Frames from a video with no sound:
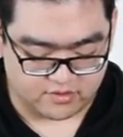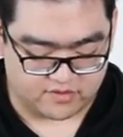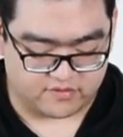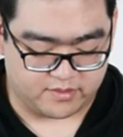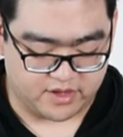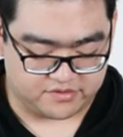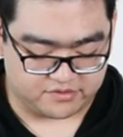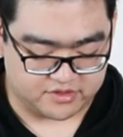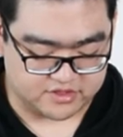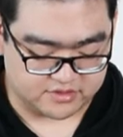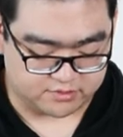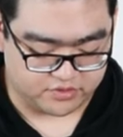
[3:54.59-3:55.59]
The Wi-Fi
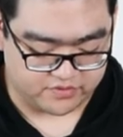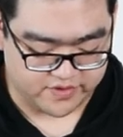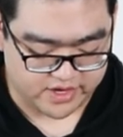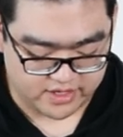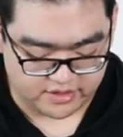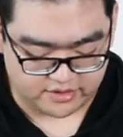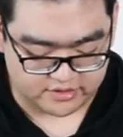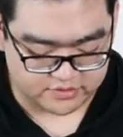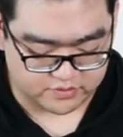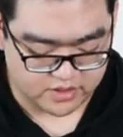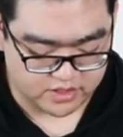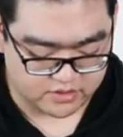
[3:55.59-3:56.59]
password isn't provided here
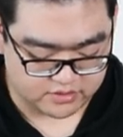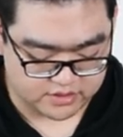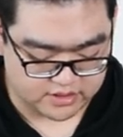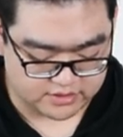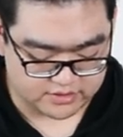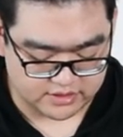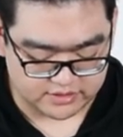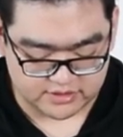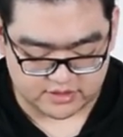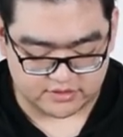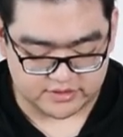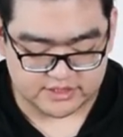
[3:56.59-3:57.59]
as well.
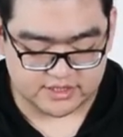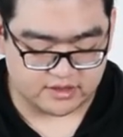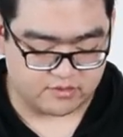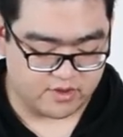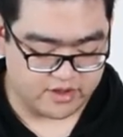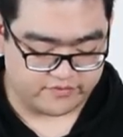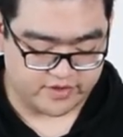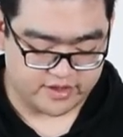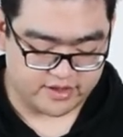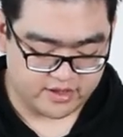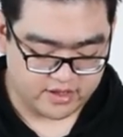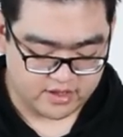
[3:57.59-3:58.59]
Let's go and set the
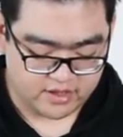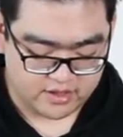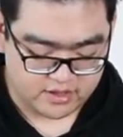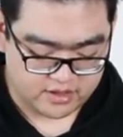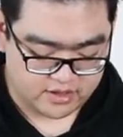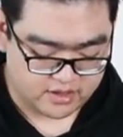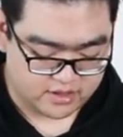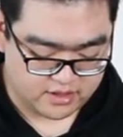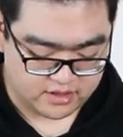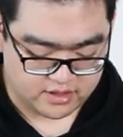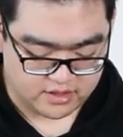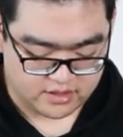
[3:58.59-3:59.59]
Wi-Fi.
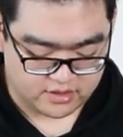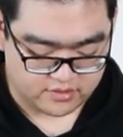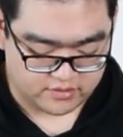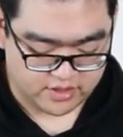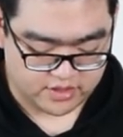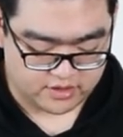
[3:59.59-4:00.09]
And now